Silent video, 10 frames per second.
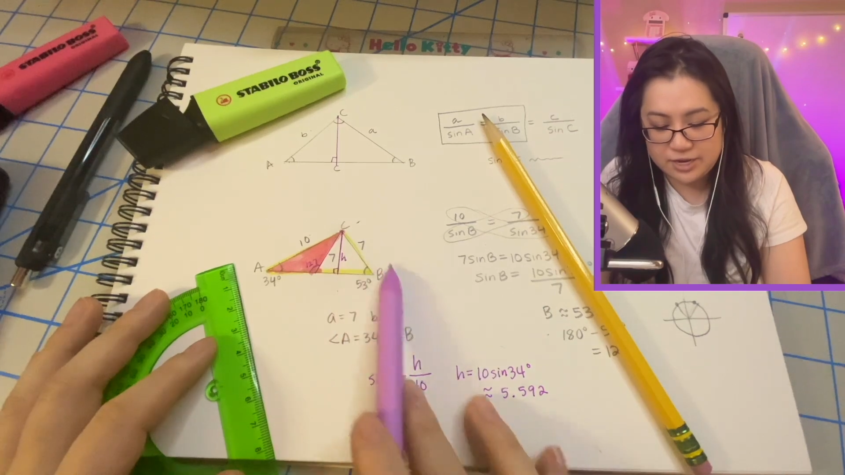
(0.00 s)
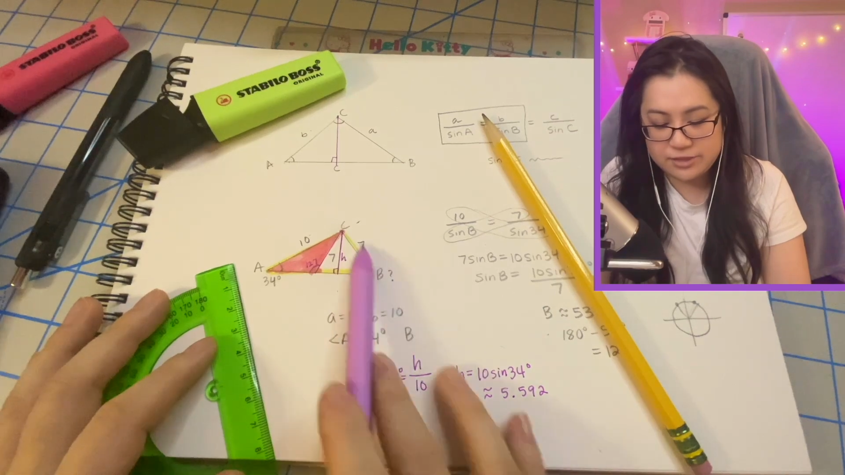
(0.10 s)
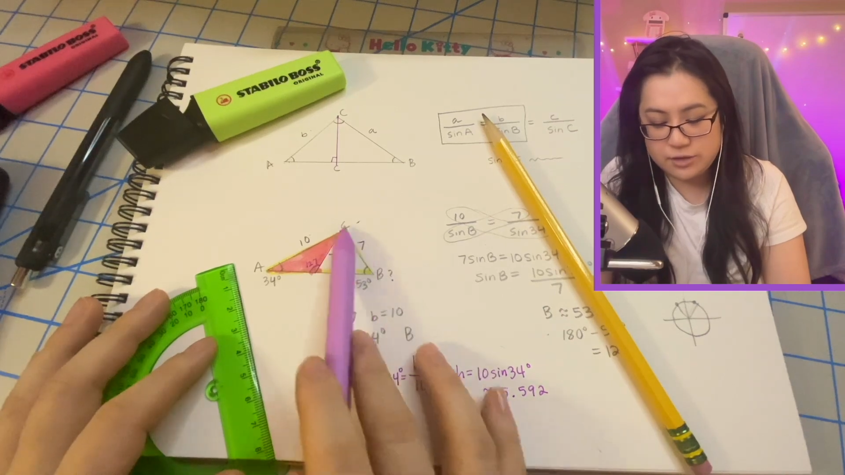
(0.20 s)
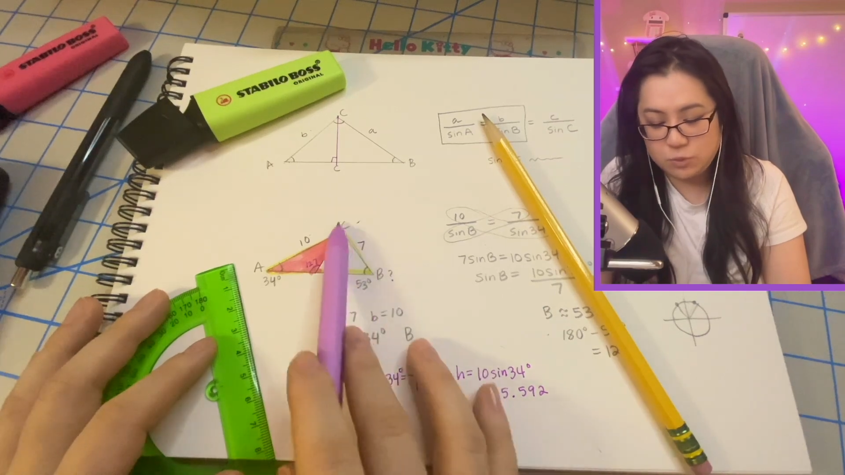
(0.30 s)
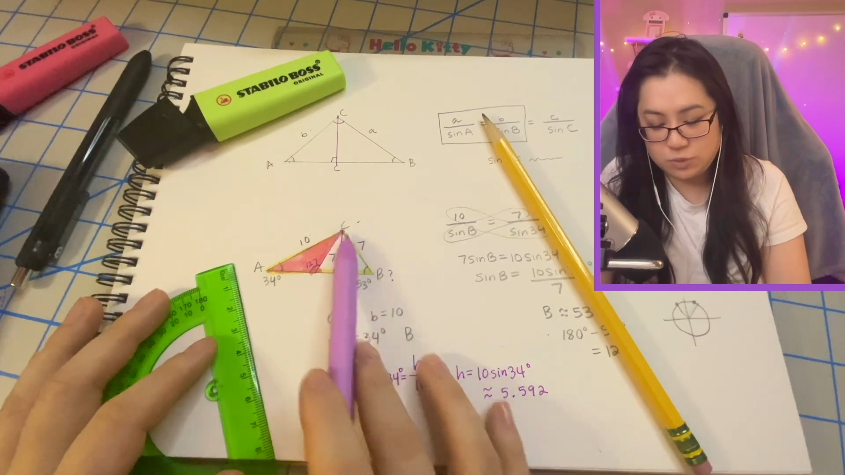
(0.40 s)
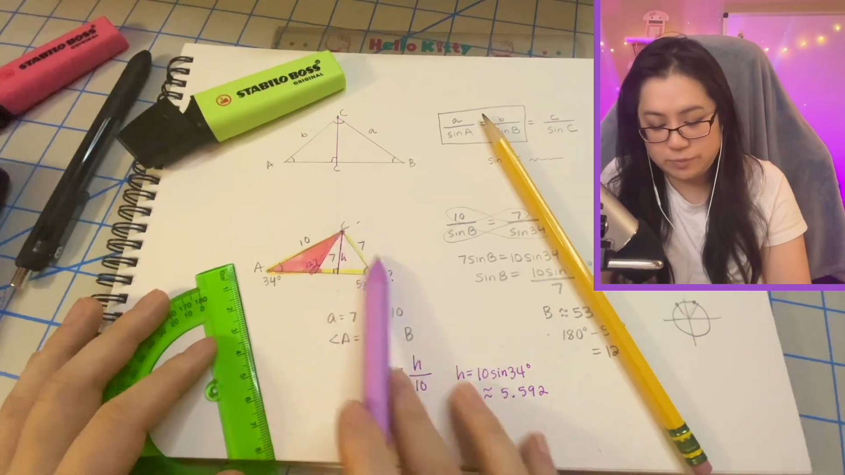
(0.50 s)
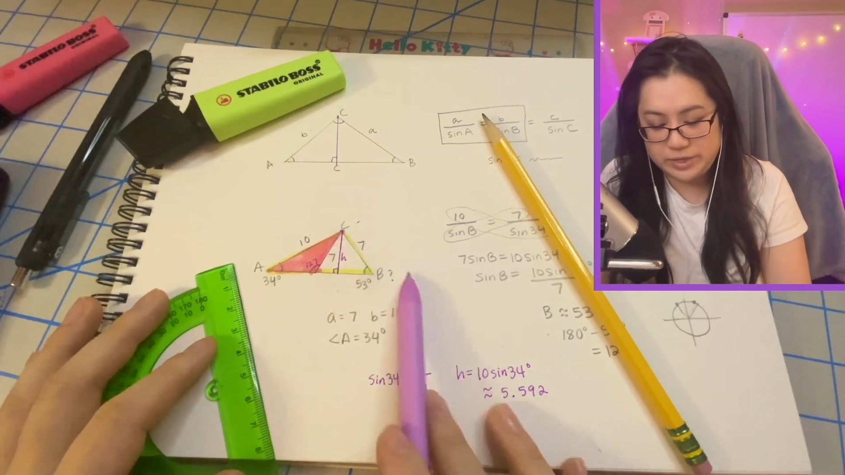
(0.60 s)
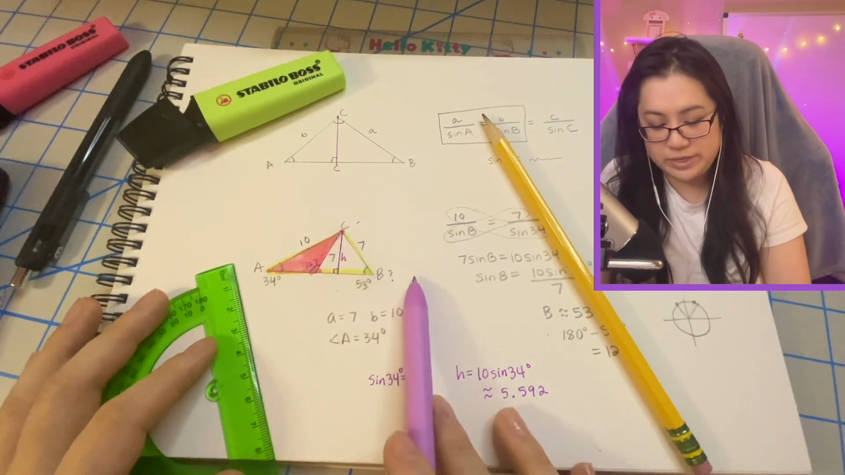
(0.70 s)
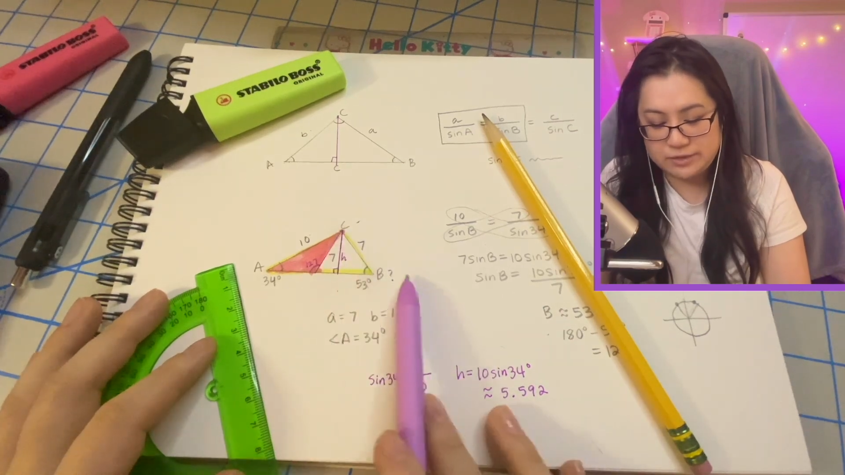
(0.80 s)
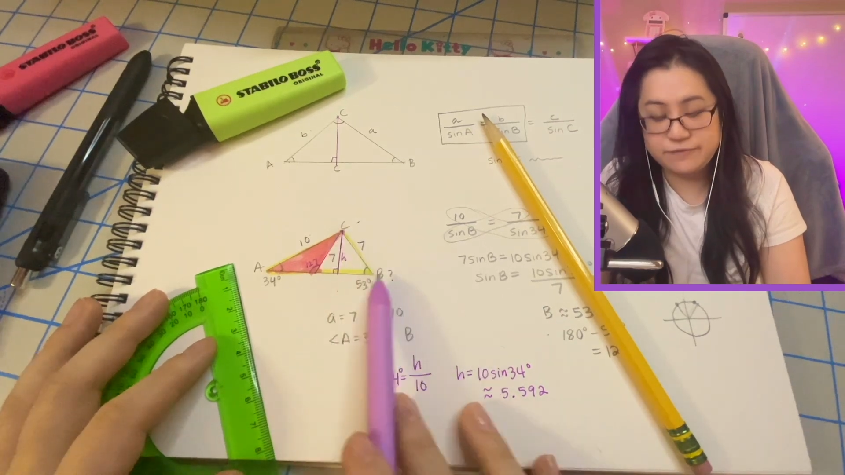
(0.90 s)
there will
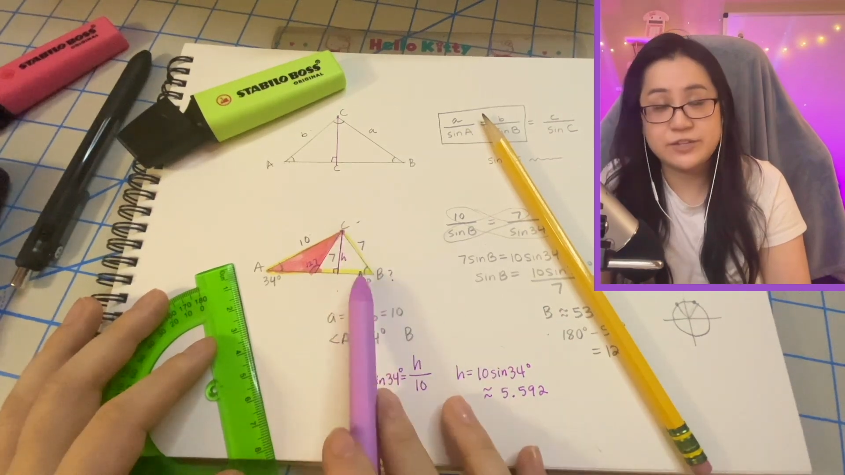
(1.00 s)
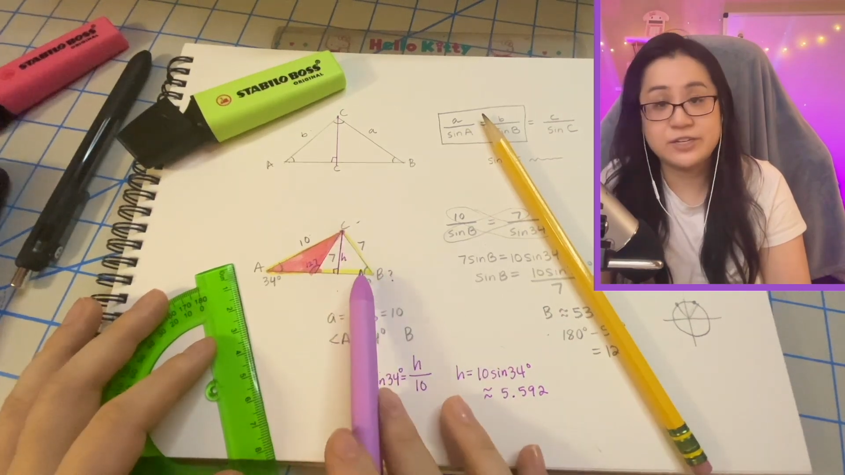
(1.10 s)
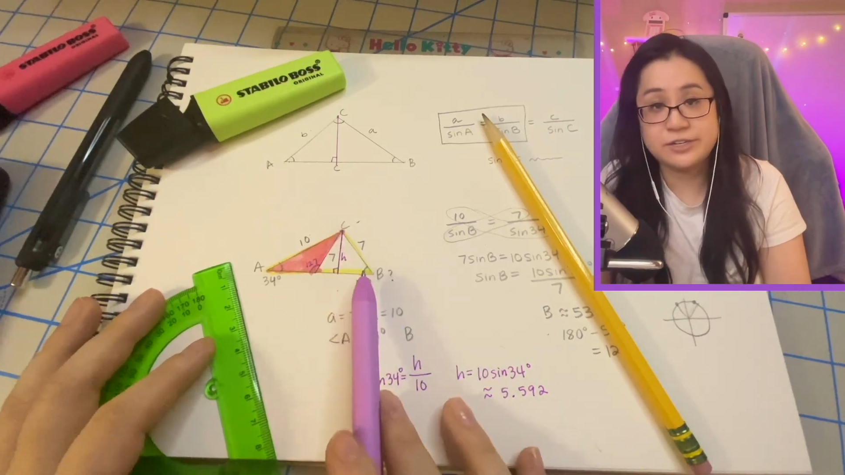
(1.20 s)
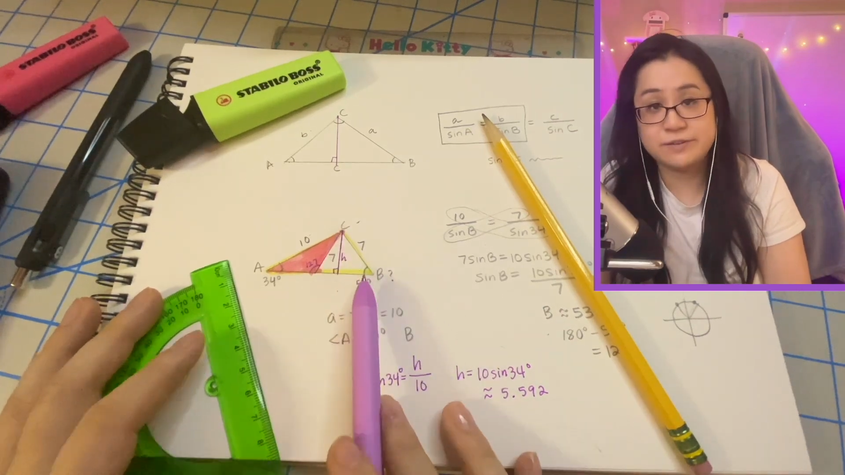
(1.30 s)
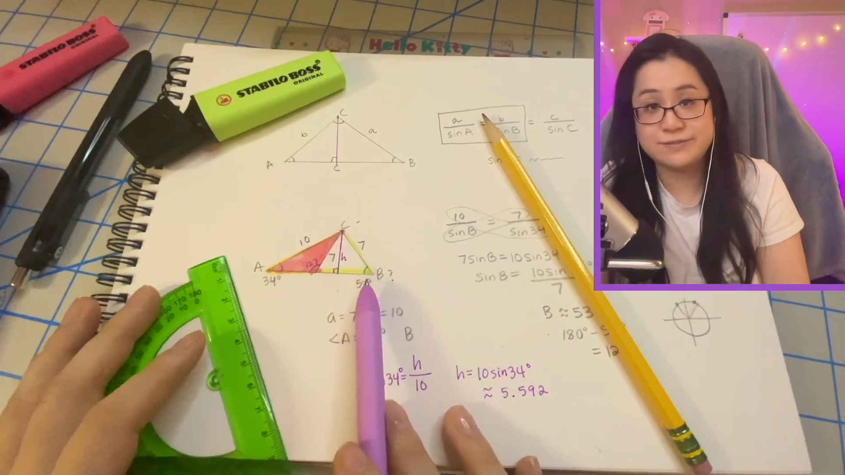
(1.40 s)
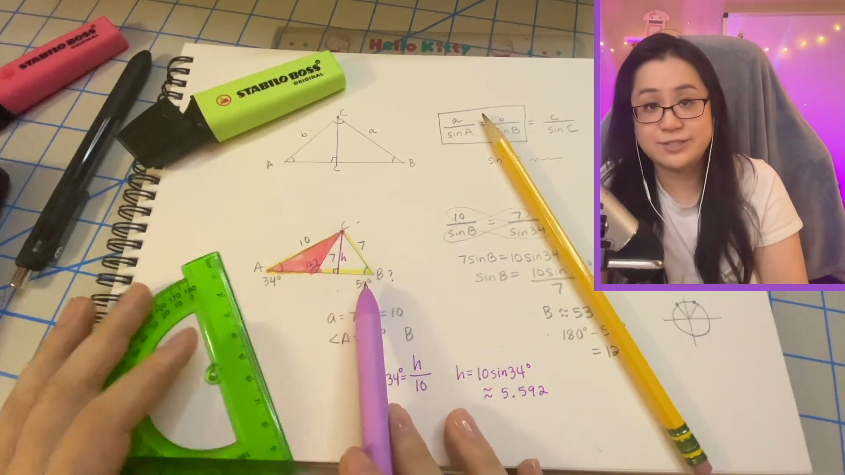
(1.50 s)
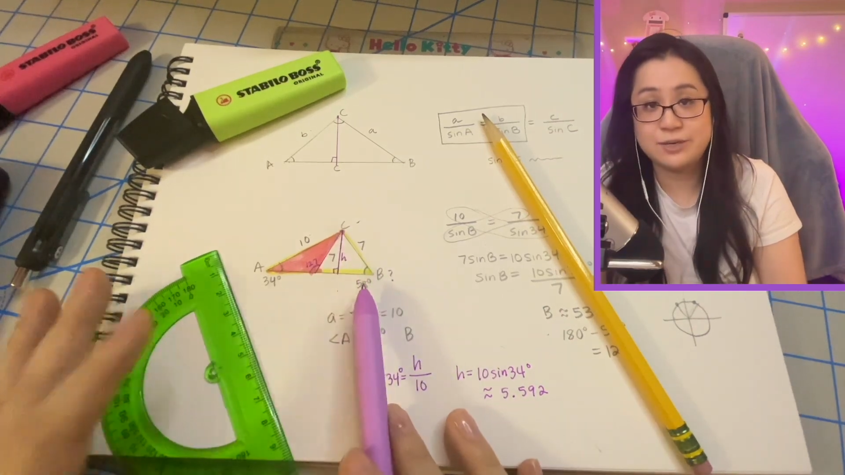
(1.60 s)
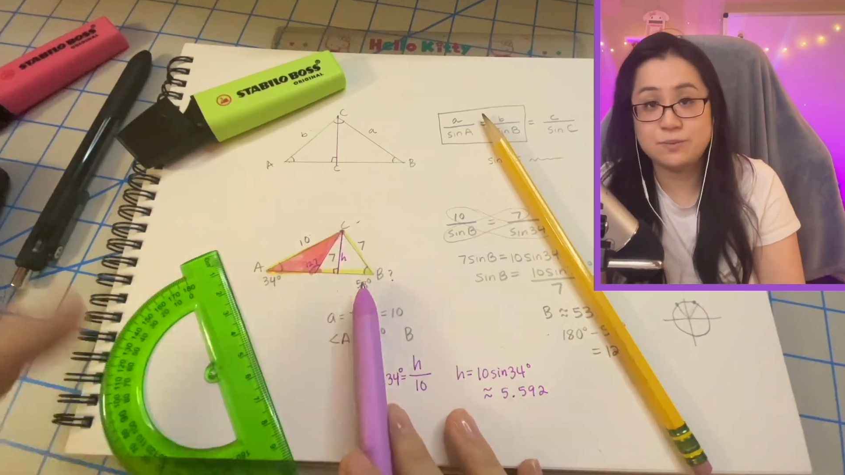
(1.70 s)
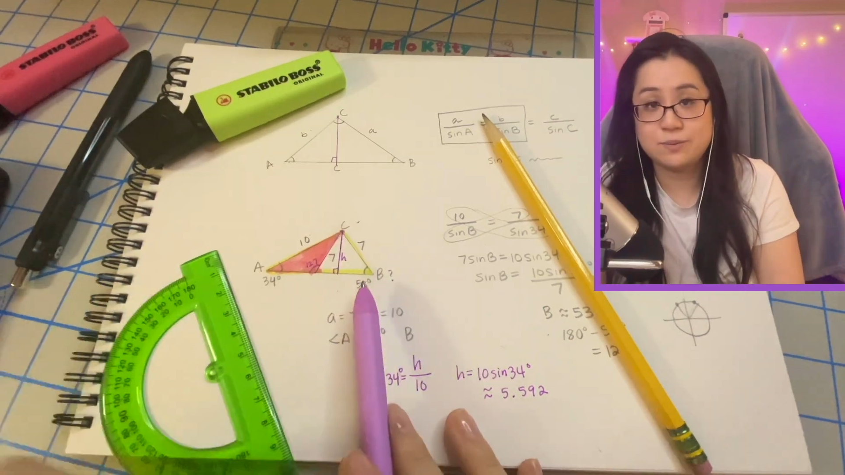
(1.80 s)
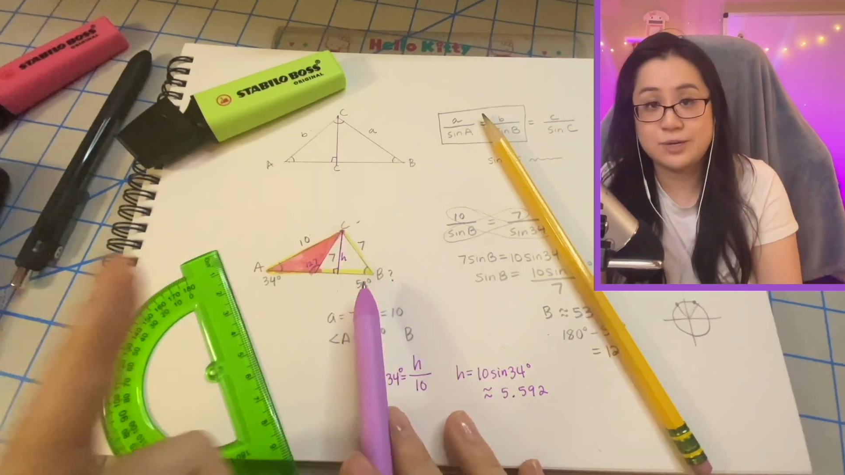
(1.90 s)
be definitively
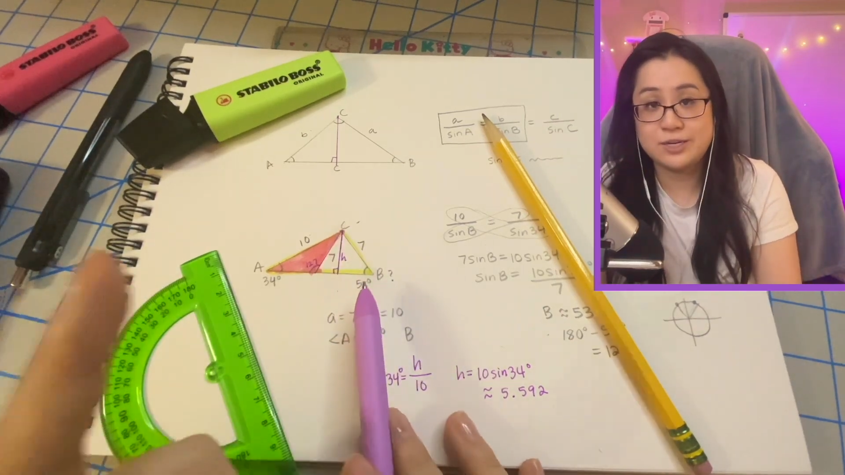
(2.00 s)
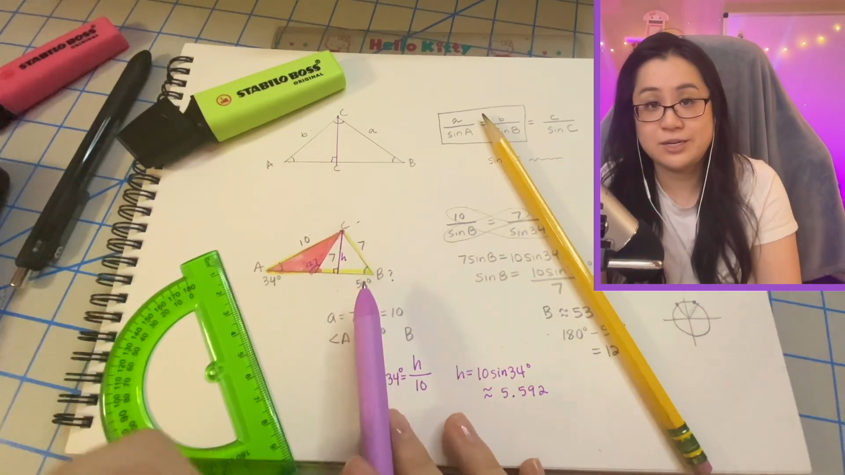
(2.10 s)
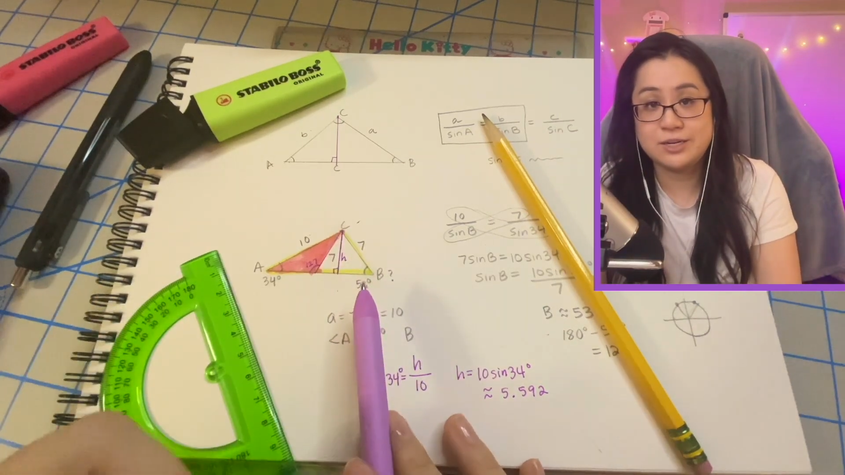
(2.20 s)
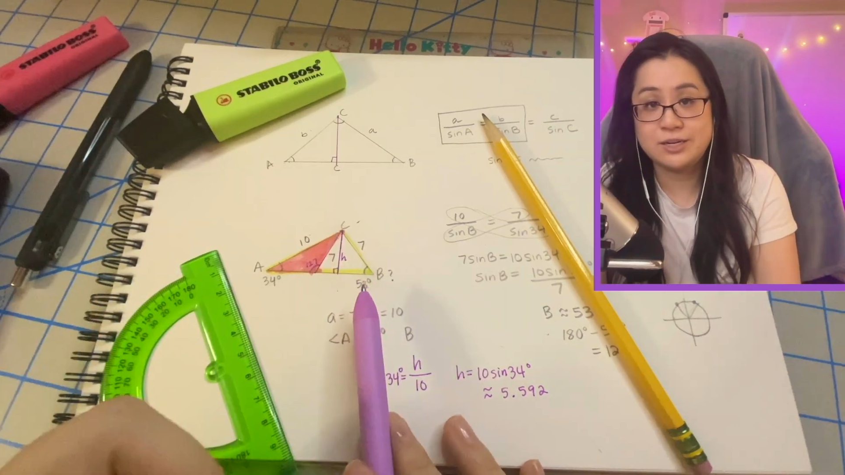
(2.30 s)
one